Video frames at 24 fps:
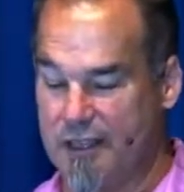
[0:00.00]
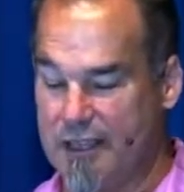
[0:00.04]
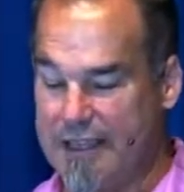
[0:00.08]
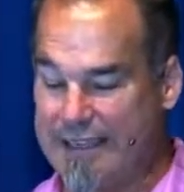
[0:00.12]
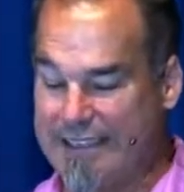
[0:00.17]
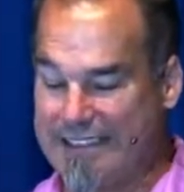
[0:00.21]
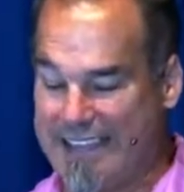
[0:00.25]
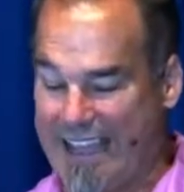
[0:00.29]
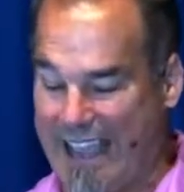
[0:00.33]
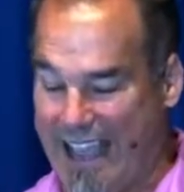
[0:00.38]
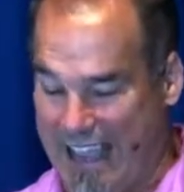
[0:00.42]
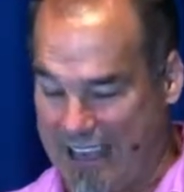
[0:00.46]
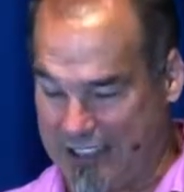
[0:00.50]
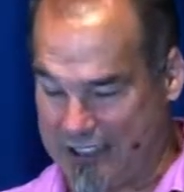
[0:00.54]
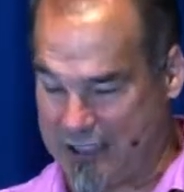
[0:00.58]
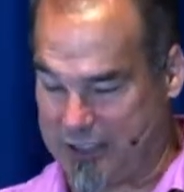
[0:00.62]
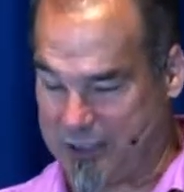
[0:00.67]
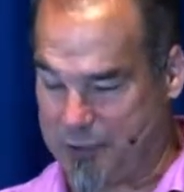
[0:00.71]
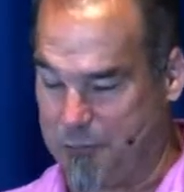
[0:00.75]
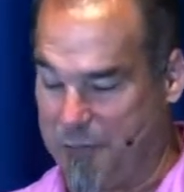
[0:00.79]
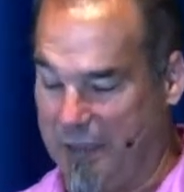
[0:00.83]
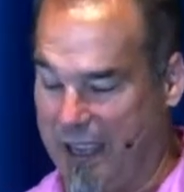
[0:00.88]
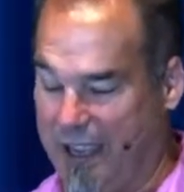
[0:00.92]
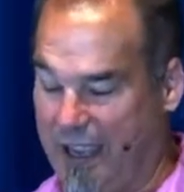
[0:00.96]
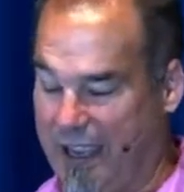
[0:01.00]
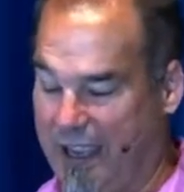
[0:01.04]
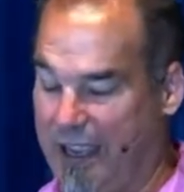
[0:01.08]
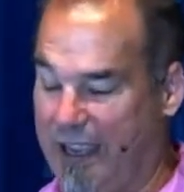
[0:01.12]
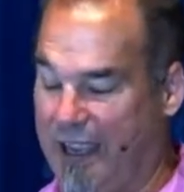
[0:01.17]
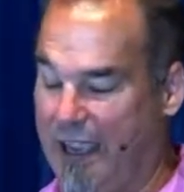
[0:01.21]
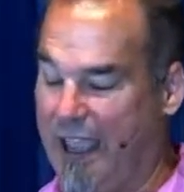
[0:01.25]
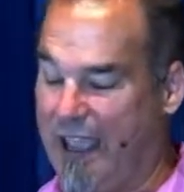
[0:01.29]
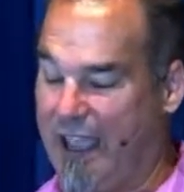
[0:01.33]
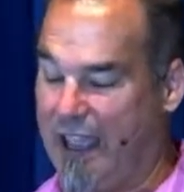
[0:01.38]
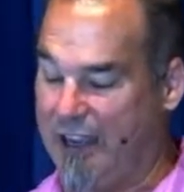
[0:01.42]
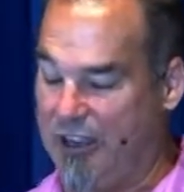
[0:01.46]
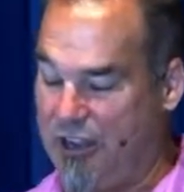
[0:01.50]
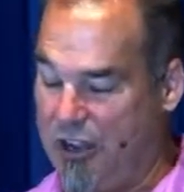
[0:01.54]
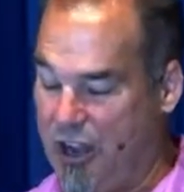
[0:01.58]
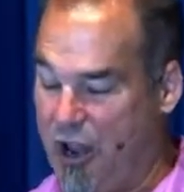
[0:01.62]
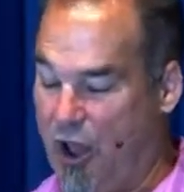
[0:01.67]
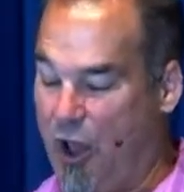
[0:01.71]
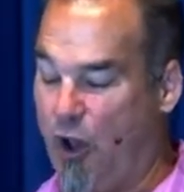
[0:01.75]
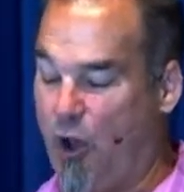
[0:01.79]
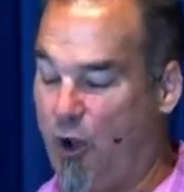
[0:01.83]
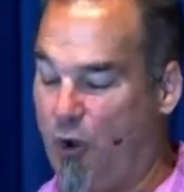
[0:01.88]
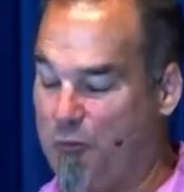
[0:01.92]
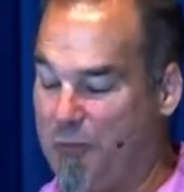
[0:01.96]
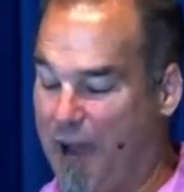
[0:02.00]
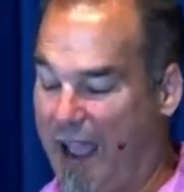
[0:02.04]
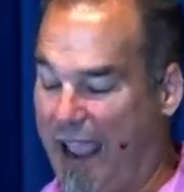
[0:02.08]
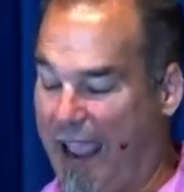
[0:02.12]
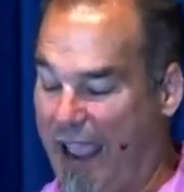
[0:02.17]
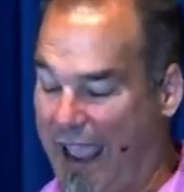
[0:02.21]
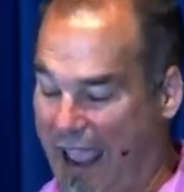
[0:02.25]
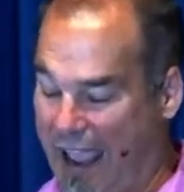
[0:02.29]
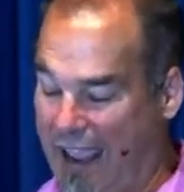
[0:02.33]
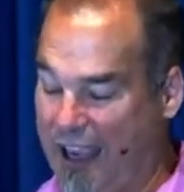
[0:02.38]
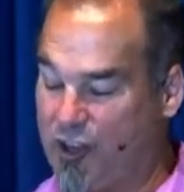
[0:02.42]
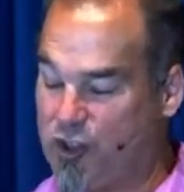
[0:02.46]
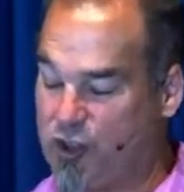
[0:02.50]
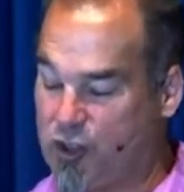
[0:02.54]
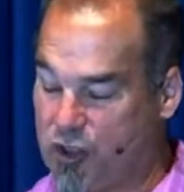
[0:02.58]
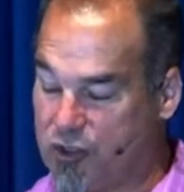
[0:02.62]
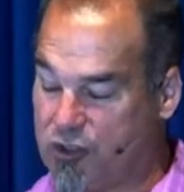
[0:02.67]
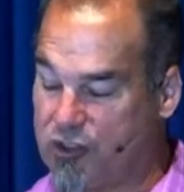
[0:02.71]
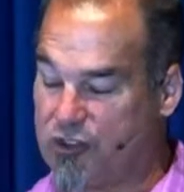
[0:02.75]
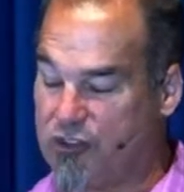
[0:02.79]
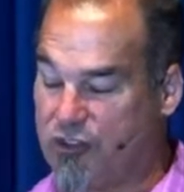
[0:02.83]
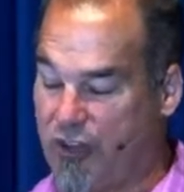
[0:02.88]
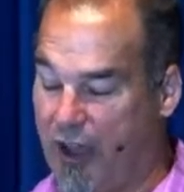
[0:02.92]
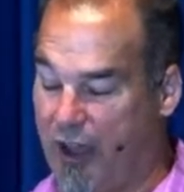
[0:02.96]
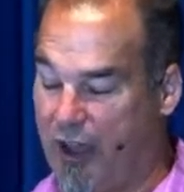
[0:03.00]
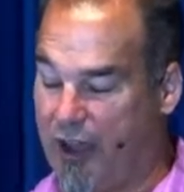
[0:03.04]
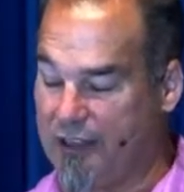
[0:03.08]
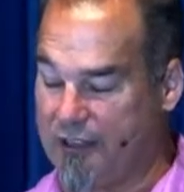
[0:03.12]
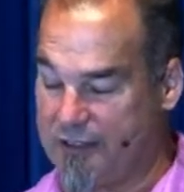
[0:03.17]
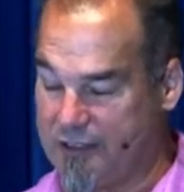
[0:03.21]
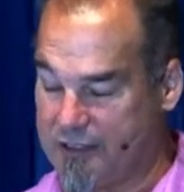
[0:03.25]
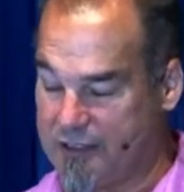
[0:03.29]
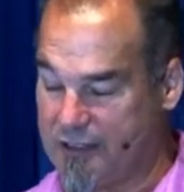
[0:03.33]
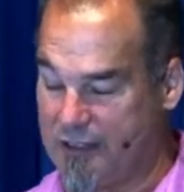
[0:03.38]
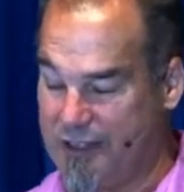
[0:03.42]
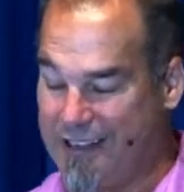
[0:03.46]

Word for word: Test me and know my anxious thoughts.